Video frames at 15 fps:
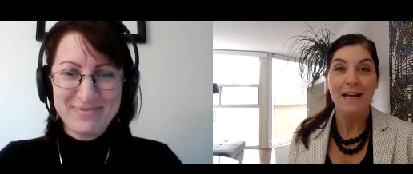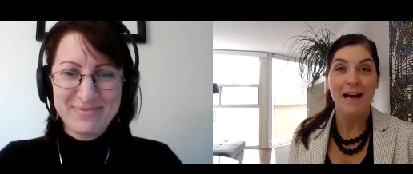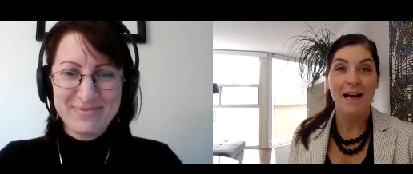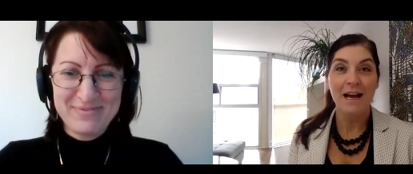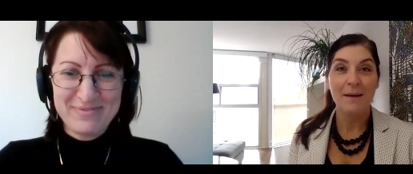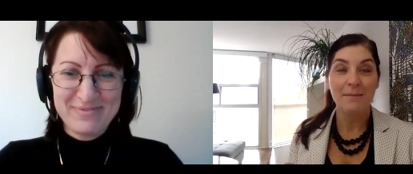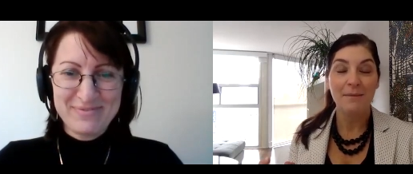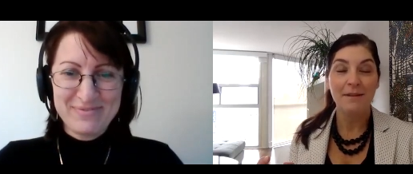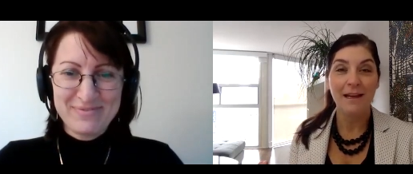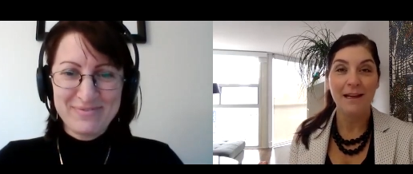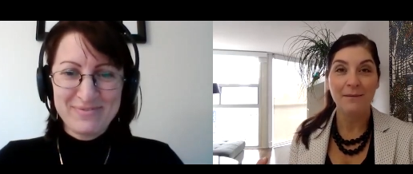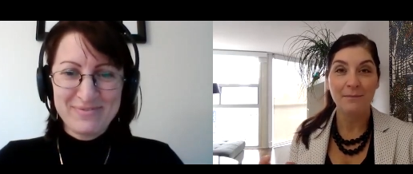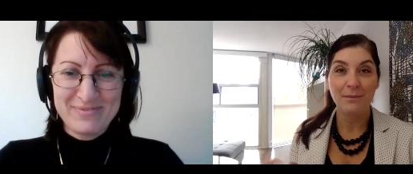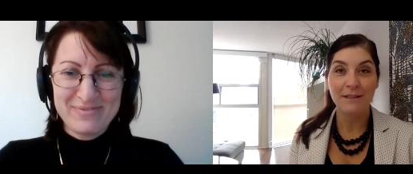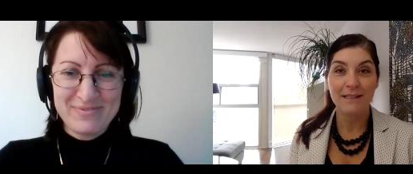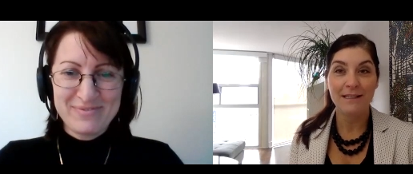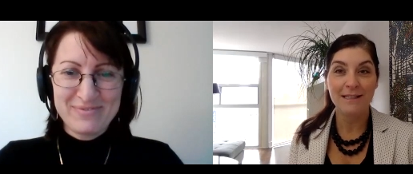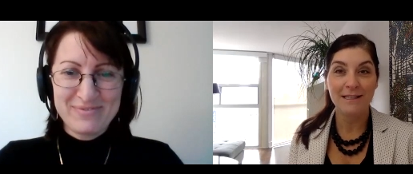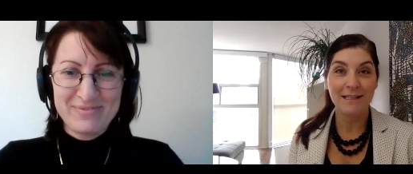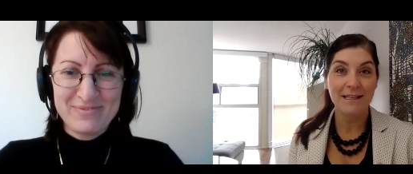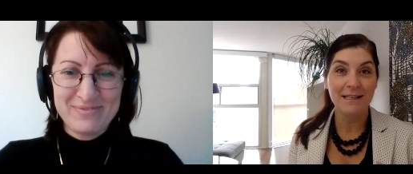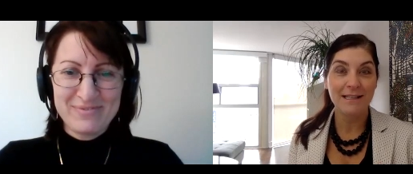Speaker 1: um, then please,
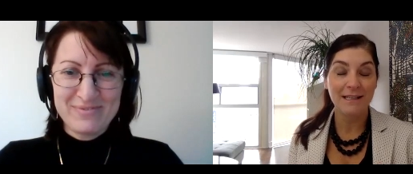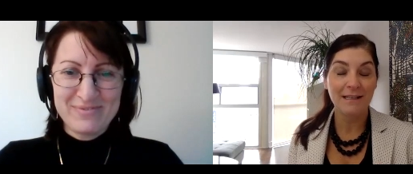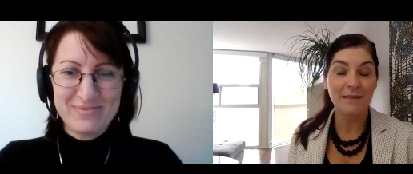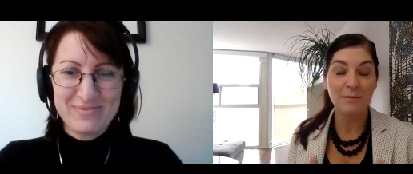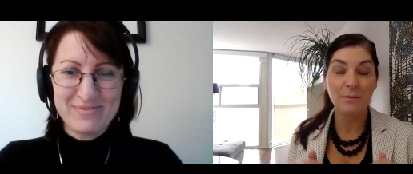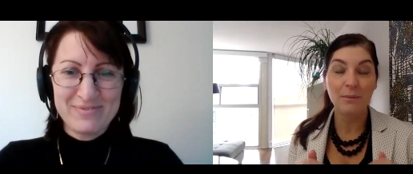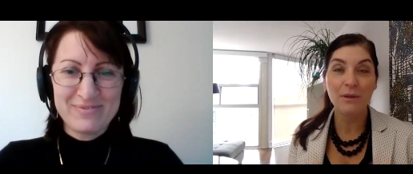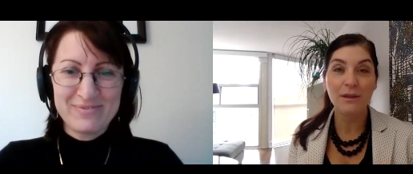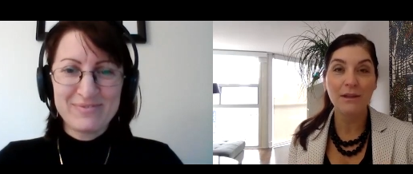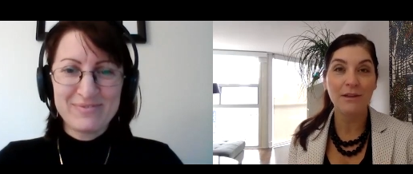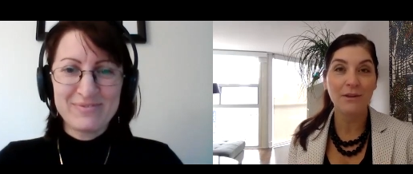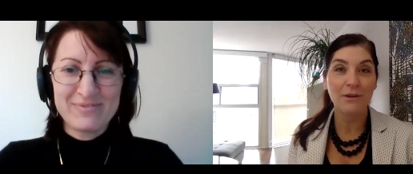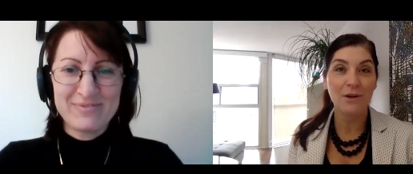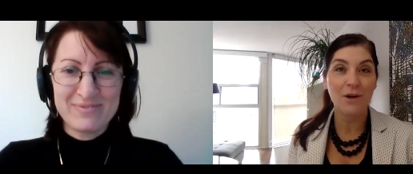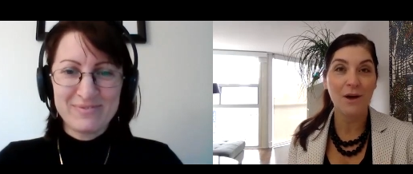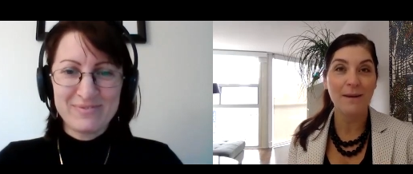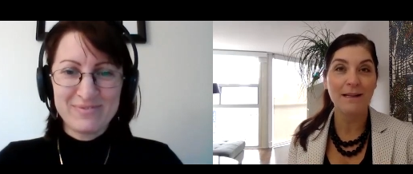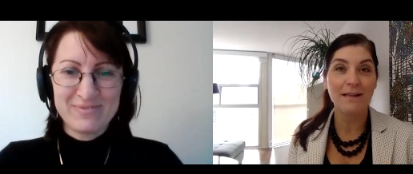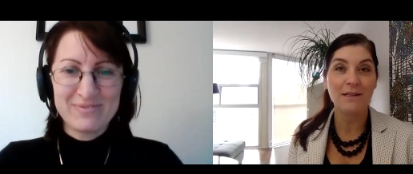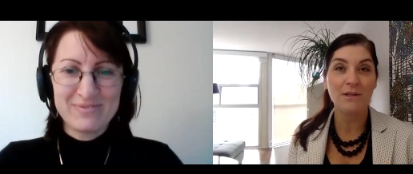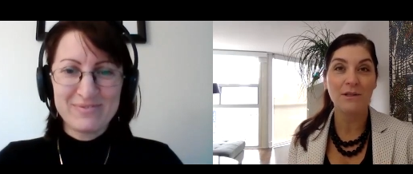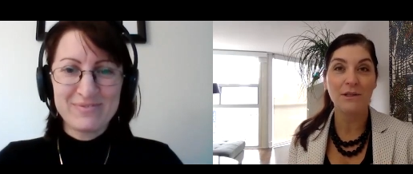like I said, put your
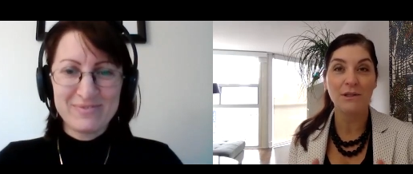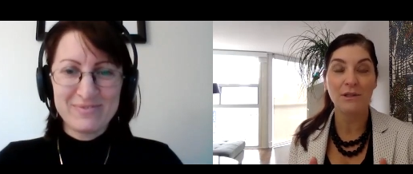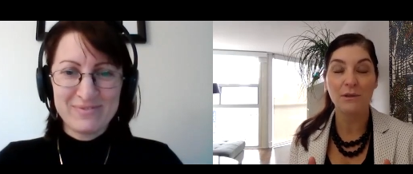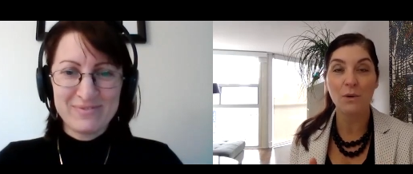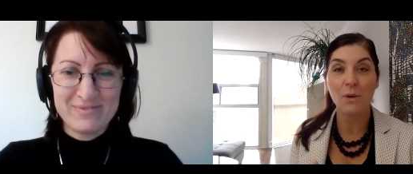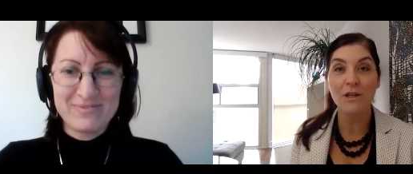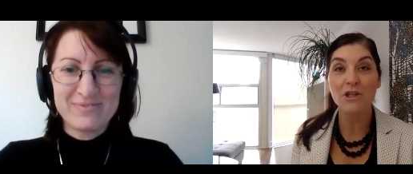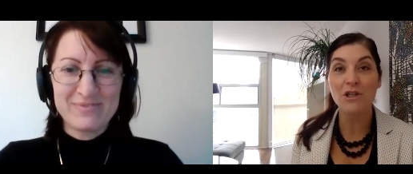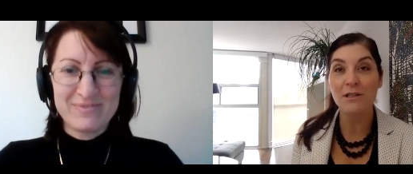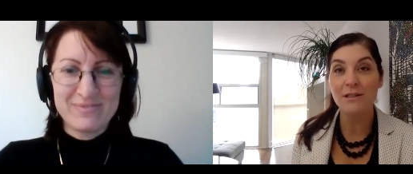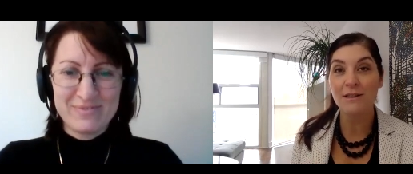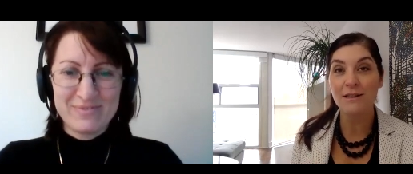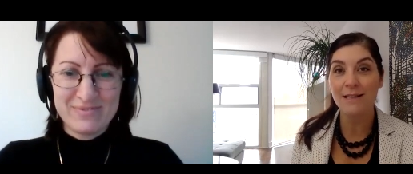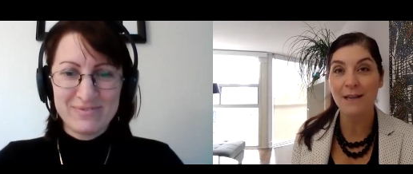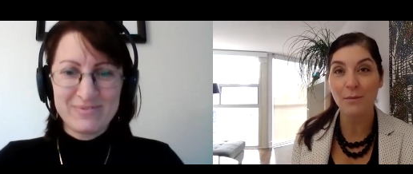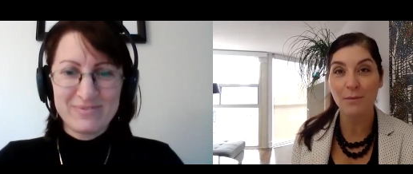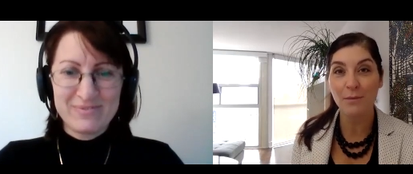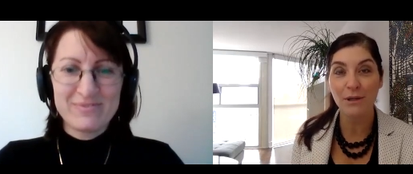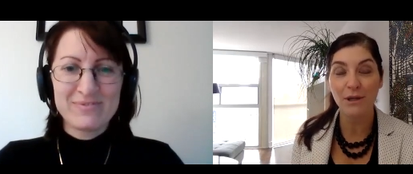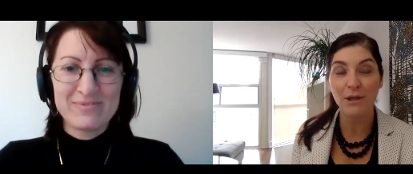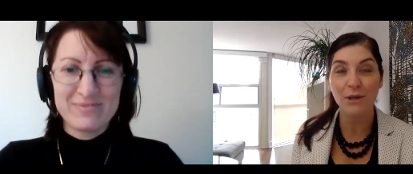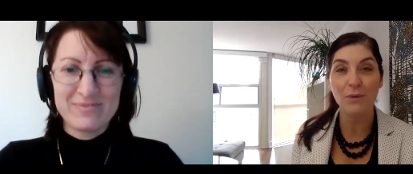comments or your questions down
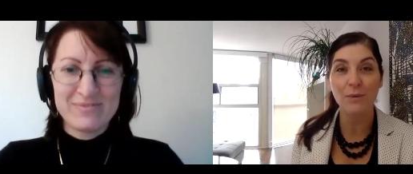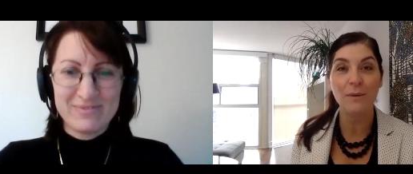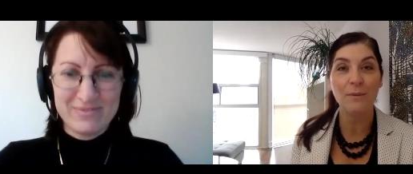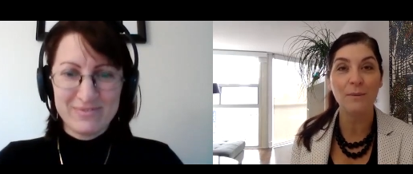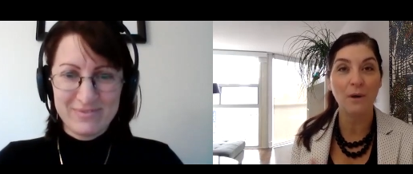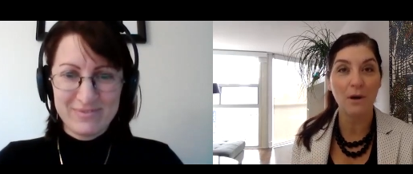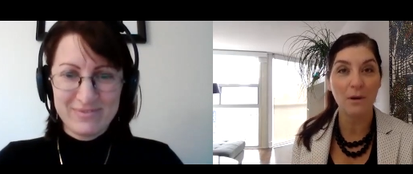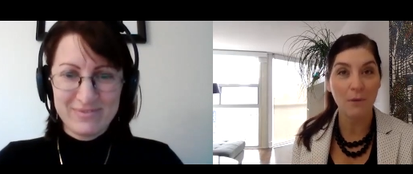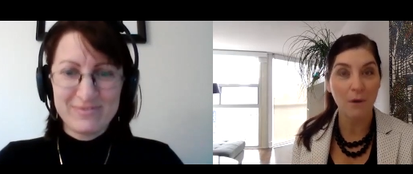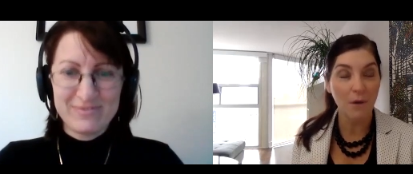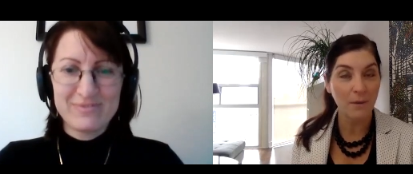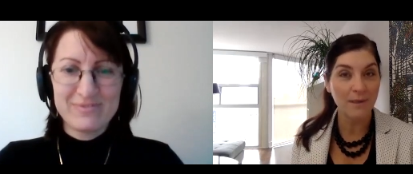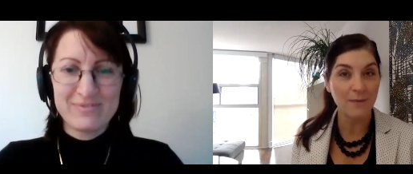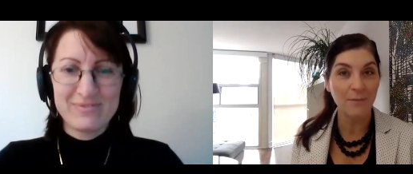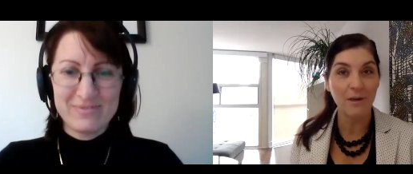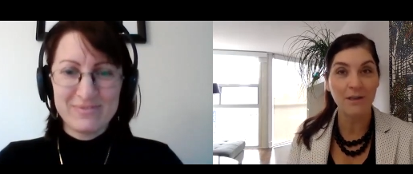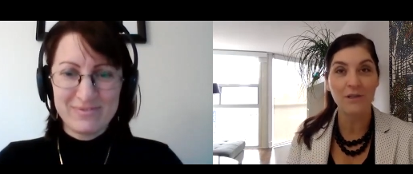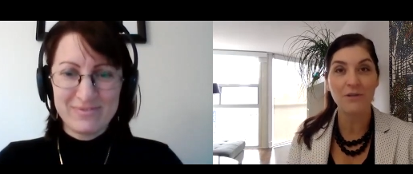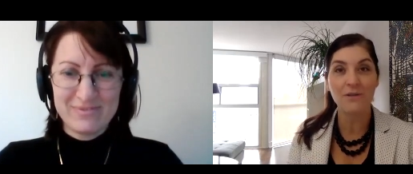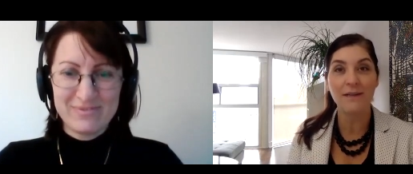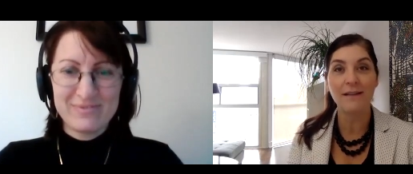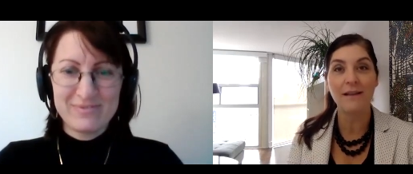below. We are always monitoring